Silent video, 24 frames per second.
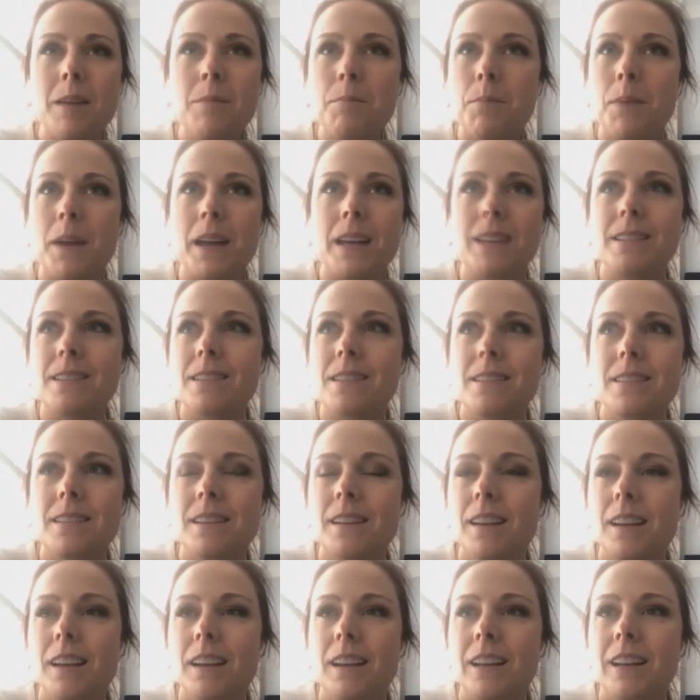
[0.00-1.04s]
base
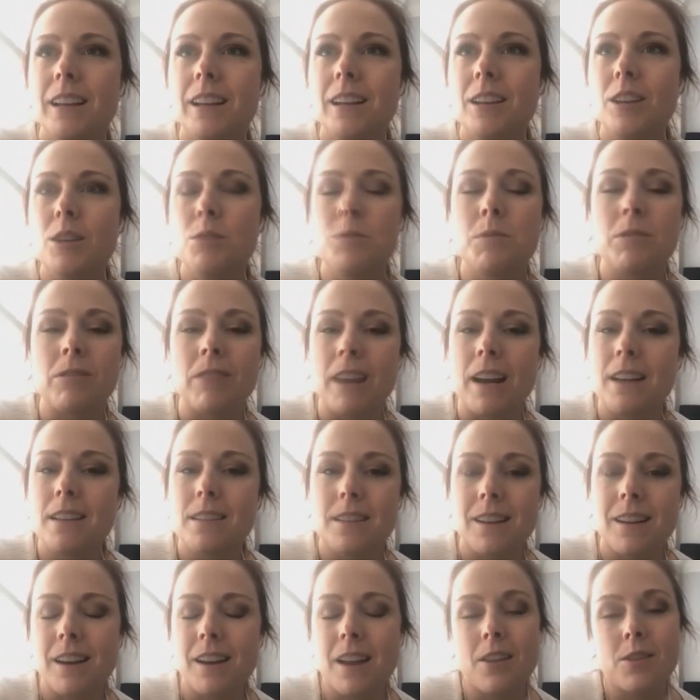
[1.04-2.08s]
human rights
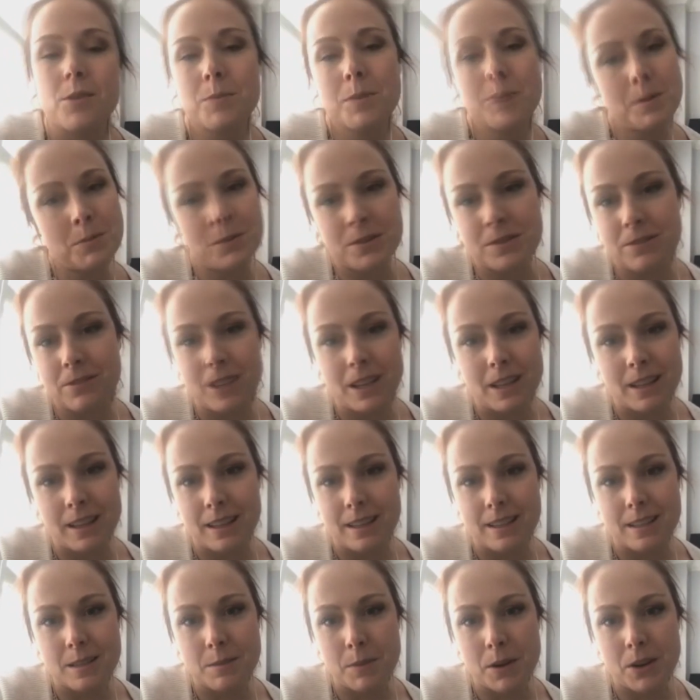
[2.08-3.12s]
on other people's
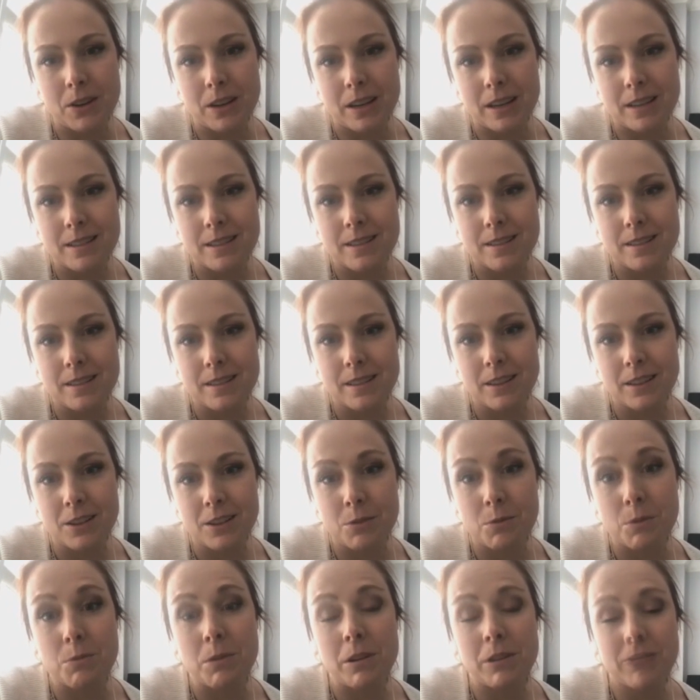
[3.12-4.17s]
feelings about us. You know,
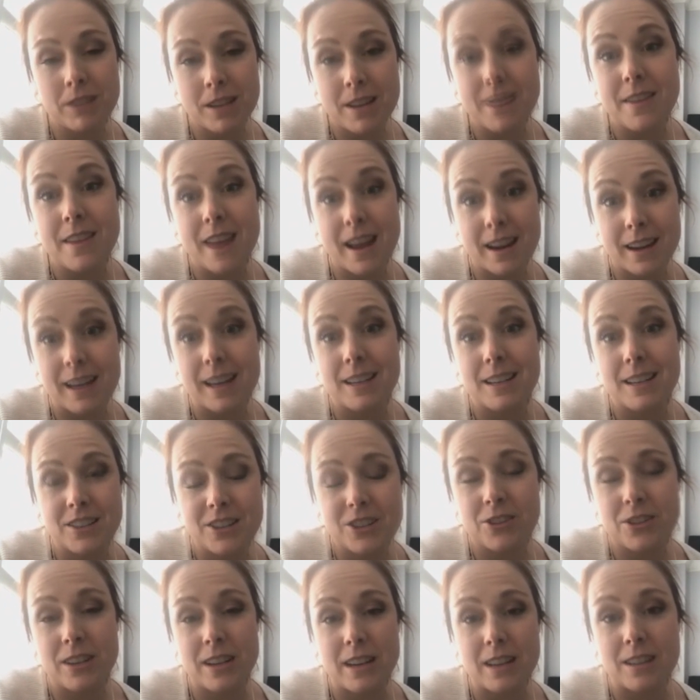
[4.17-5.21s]
when we've done that in
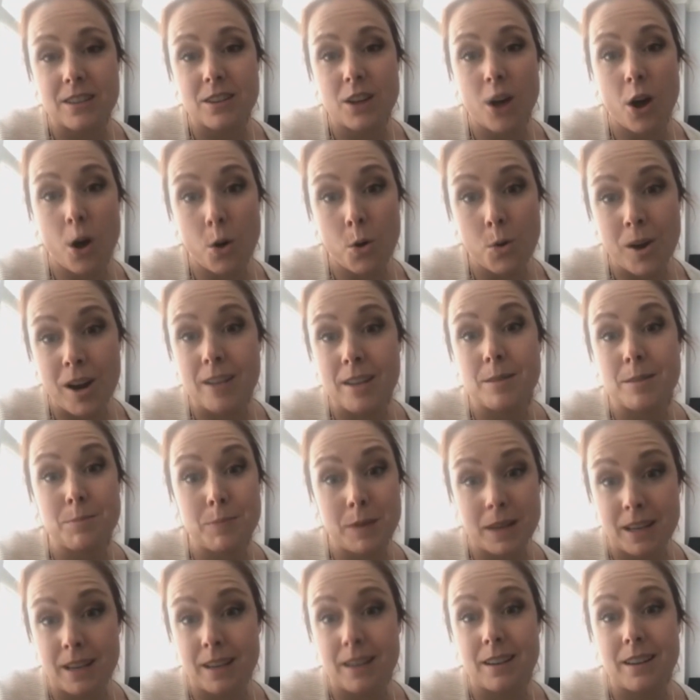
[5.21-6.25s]
history, it has always
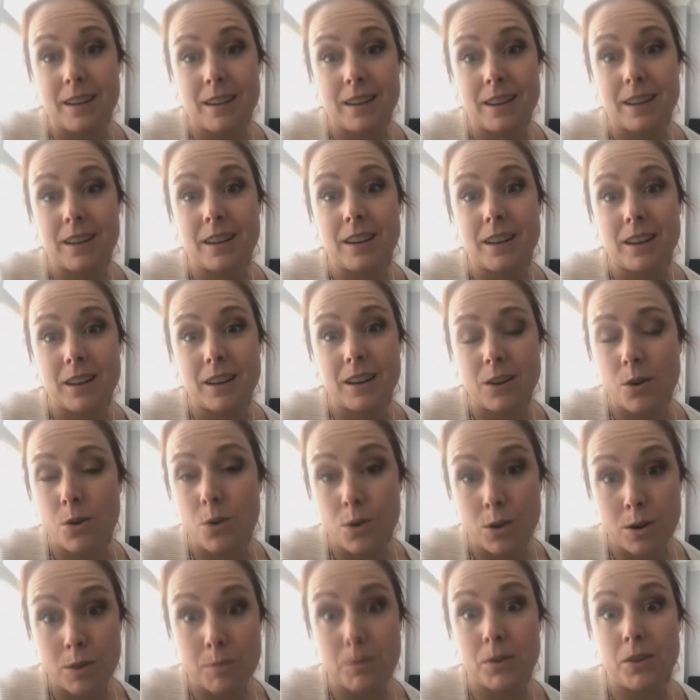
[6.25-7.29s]
been a
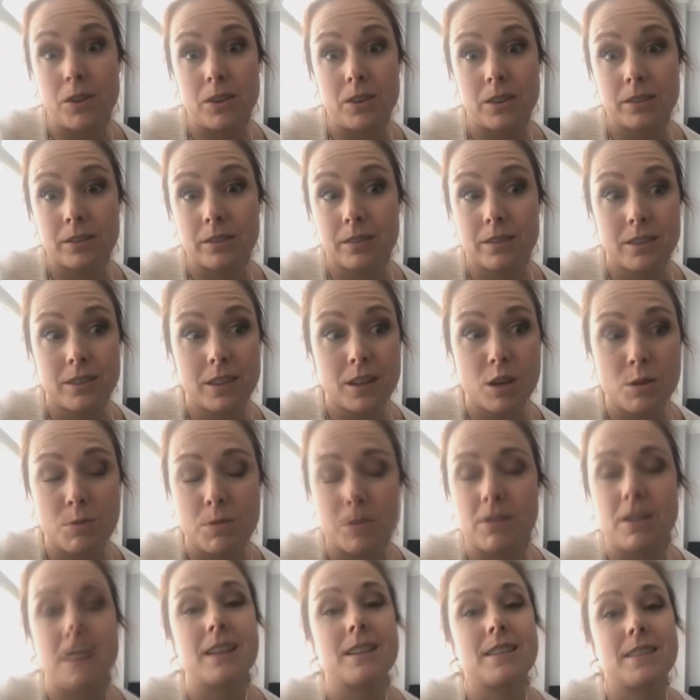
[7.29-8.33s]
horrible human
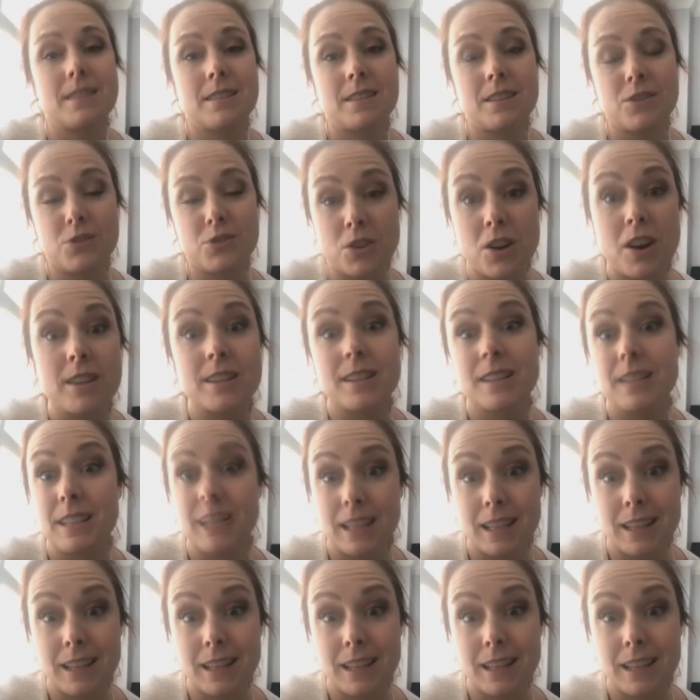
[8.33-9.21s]
rights atrocity.